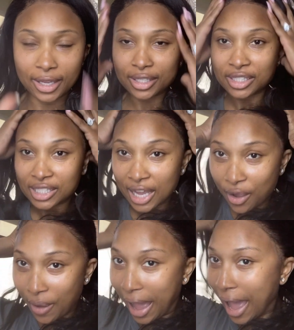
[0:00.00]

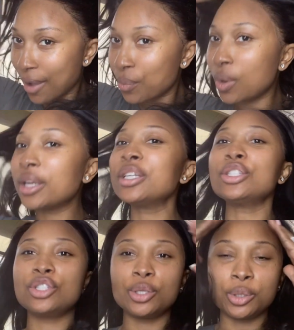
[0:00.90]
so I wanted
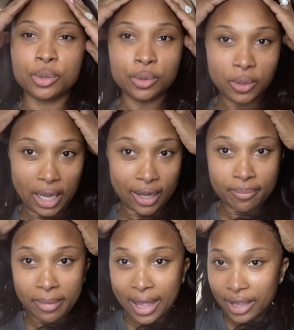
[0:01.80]
to come
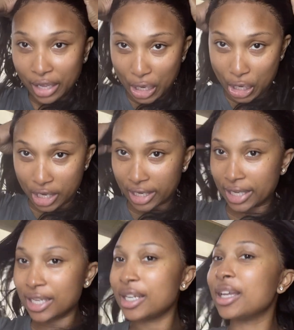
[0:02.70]
back
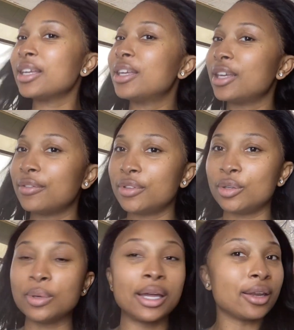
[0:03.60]
on and give
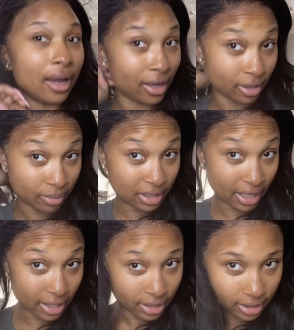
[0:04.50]
you an
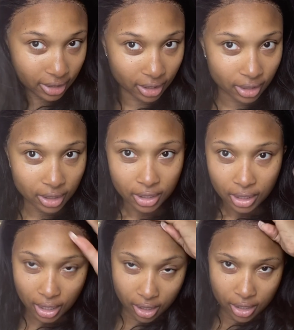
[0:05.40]
update
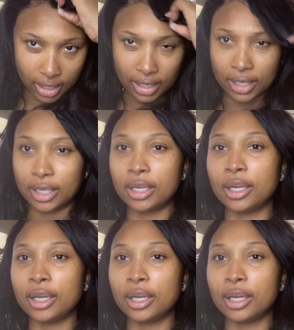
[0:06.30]
on